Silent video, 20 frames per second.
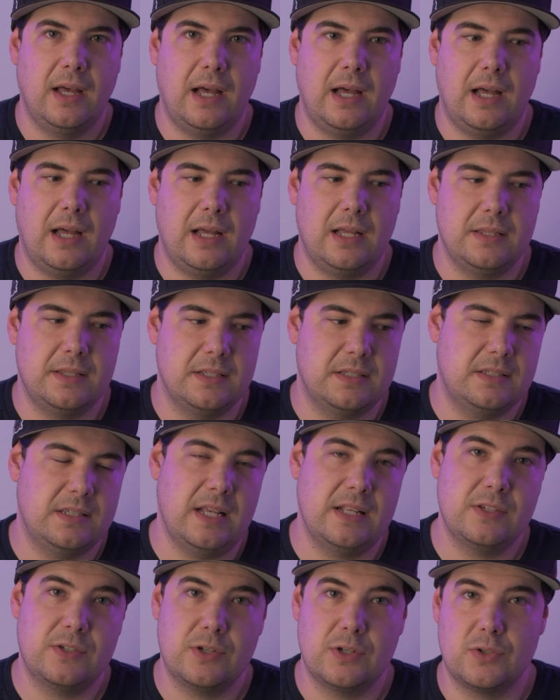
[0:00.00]
uh, the
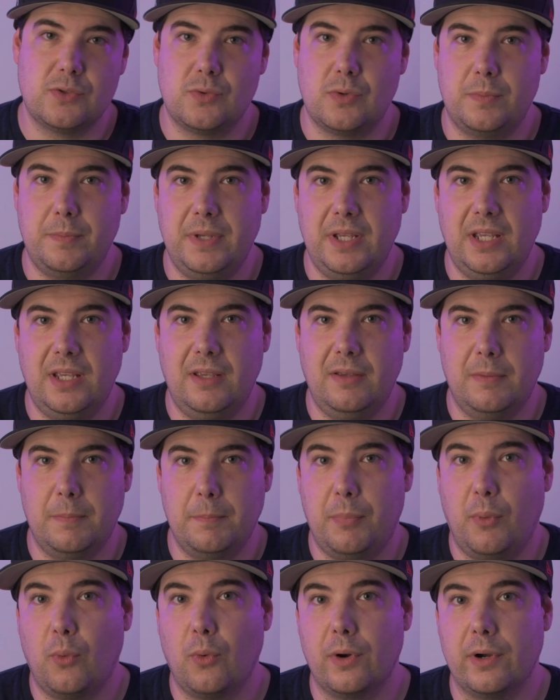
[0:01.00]
sensors would be
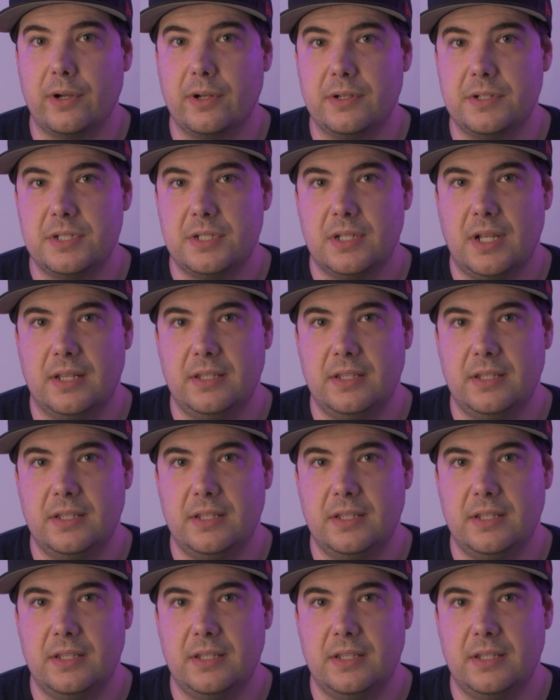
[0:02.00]
important,